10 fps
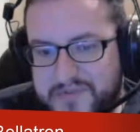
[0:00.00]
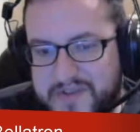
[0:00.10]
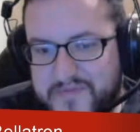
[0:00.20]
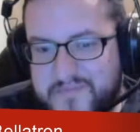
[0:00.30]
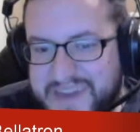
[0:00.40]
of
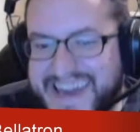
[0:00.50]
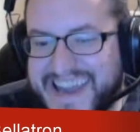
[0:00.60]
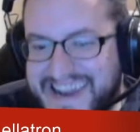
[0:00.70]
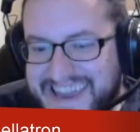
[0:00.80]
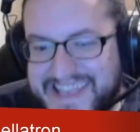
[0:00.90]
picking
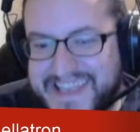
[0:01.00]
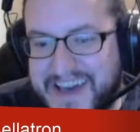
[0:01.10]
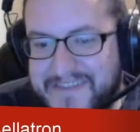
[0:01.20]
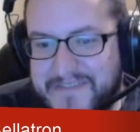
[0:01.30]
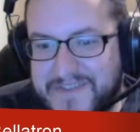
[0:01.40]
nits I've
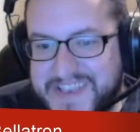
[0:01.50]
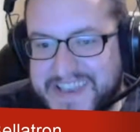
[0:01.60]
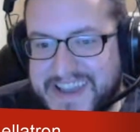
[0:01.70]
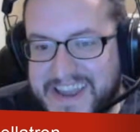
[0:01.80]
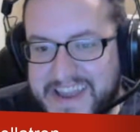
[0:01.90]
ever seen
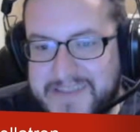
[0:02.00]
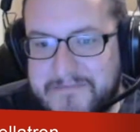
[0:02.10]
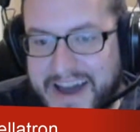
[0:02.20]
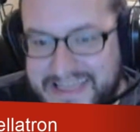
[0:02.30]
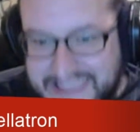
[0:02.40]
in my
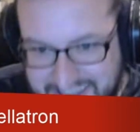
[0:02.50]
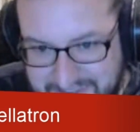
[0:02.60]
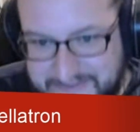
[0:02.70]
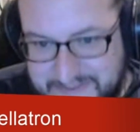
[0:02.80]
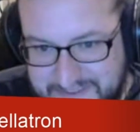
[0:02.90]

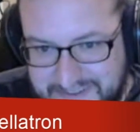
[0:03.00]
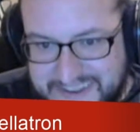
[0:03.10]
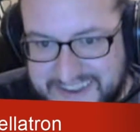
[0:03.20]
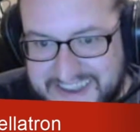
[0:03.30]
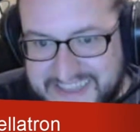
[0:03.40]
life.
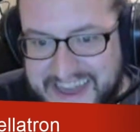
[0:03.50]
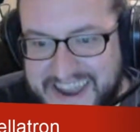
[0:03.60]
That is